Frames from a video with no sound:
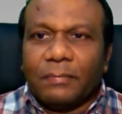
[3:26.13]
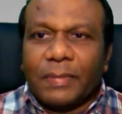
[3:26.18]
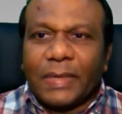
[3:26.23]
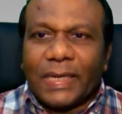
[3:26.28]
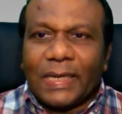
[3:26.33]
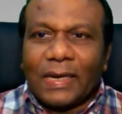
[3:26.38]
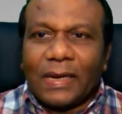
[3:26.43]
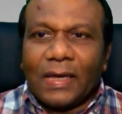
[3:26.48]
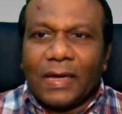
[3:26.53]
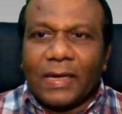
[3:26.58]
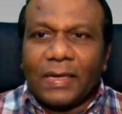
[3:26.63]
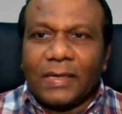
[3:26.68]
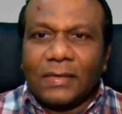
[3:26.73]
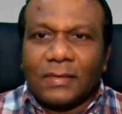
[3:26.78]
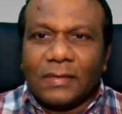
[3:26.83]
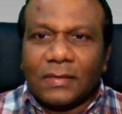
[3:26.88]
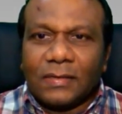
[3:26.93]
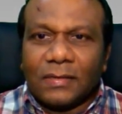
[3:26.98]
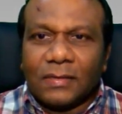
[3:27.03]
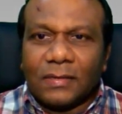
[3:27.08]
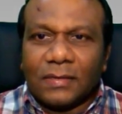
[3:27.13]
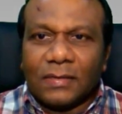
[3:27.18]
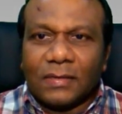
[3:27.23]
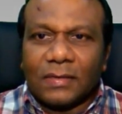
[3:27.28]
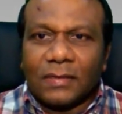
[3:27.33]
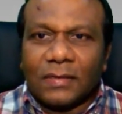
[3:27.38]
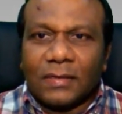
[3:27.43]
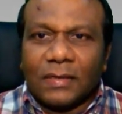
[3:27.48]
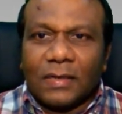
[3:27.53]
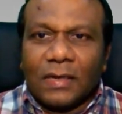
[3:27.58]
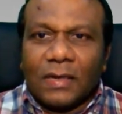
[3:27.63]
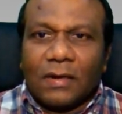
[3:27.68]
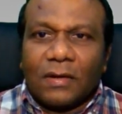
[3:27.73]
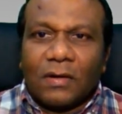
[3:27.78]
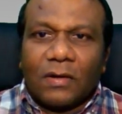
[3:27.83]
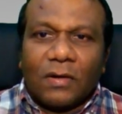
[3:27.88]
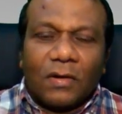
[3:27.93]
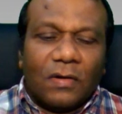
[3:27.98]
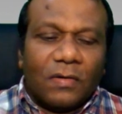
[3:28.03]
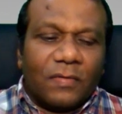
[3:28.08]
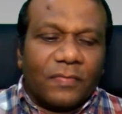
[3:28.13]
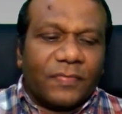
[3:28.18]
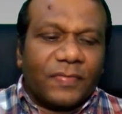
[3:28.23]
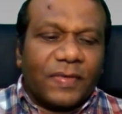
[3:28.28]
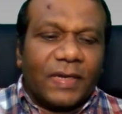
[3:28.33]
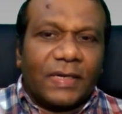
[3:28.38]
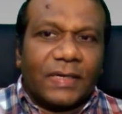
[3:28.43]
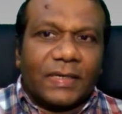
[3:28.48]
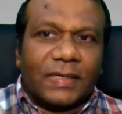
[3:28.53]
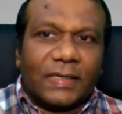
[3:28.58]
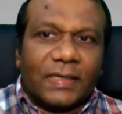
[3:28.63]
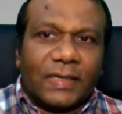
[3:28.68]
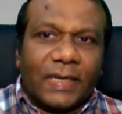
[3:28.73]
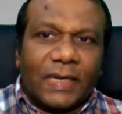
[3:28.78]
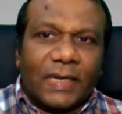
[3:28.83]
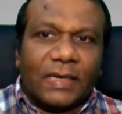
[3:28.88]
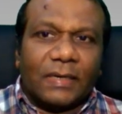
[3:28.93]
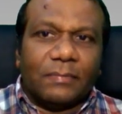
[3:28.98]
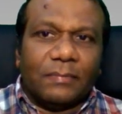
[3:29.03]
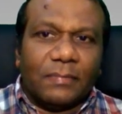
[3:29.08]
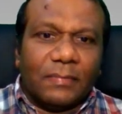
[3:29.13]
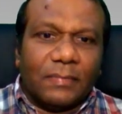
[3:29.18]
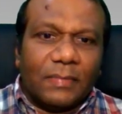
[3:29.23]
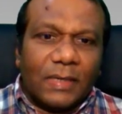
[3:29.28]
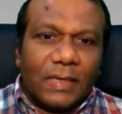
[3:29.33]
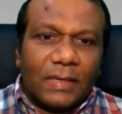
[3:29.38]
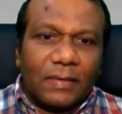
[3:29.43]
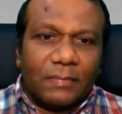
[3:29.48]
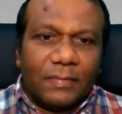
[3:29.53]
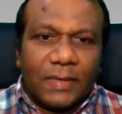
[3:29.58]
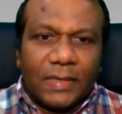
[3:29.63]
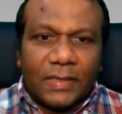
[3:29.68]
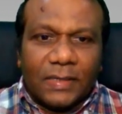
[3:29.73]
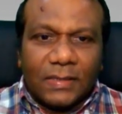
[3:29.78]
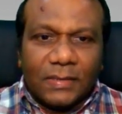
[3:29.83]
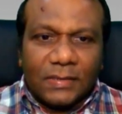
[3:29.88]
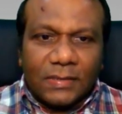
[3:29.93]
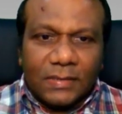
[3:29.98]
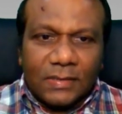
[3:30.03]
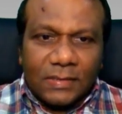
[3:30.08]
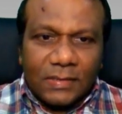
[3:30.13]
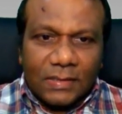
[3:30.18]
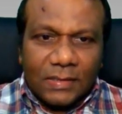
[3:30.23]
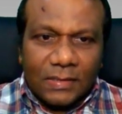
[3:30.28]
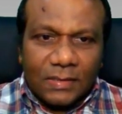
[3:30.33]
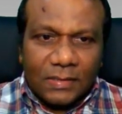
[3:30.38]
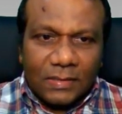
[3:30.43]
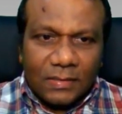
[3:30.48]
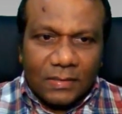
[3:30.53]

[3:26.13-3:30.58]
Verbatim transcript: Pick line, offset 10 millimeters.